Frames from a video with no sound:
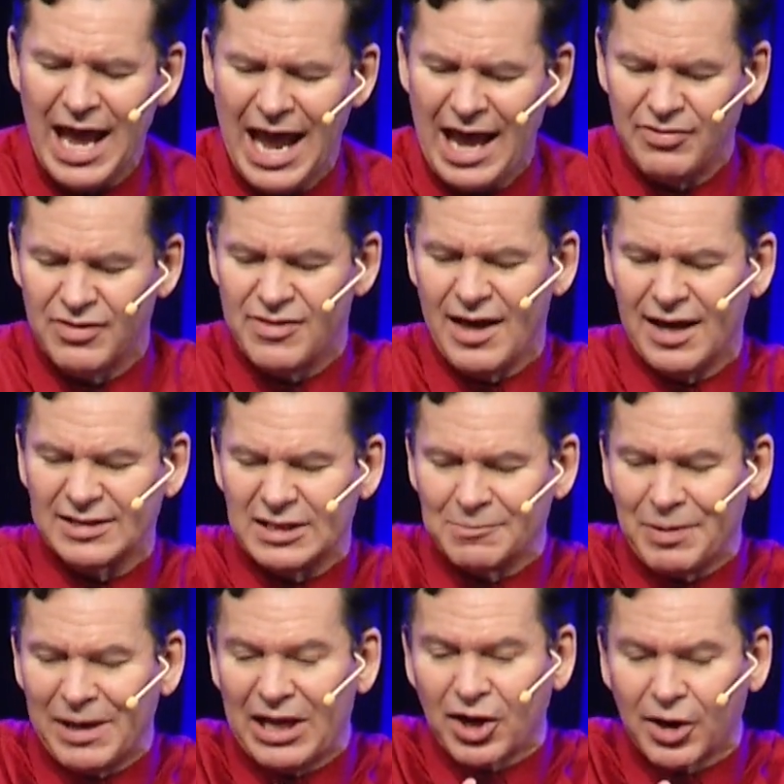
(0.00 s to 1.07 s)
and thus
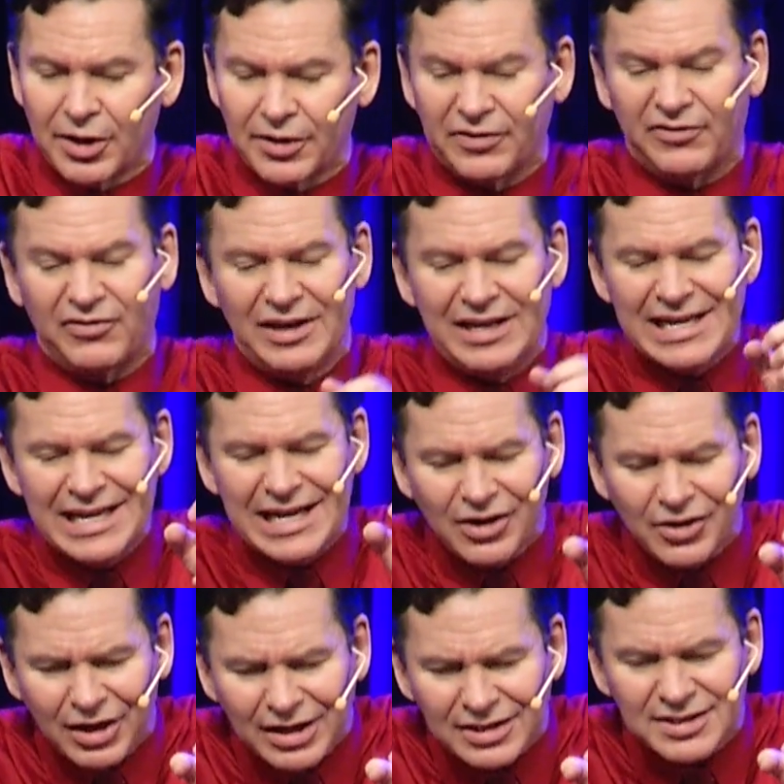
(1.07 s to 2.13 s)
be earth's
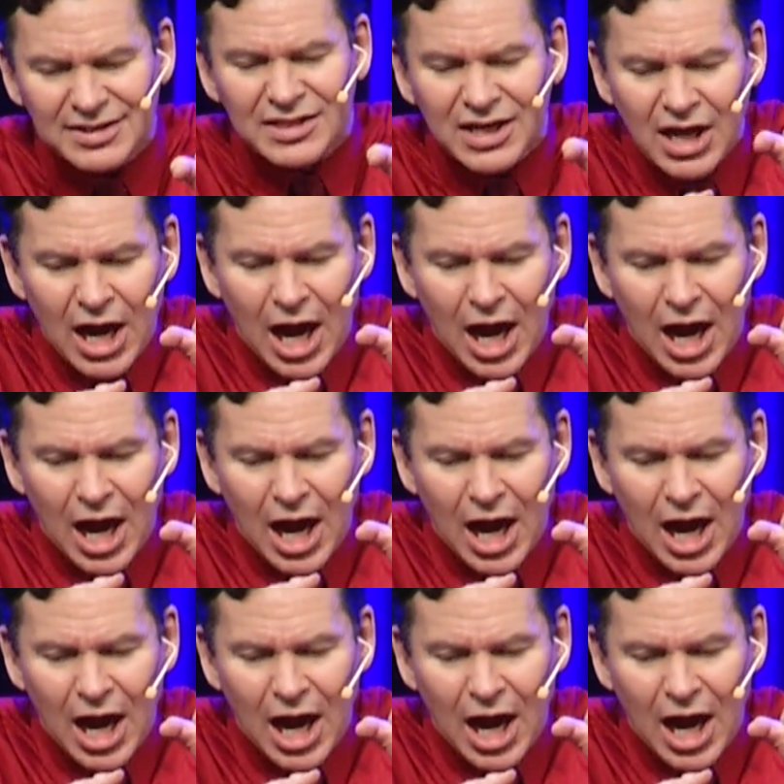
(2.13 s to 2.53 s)
nearest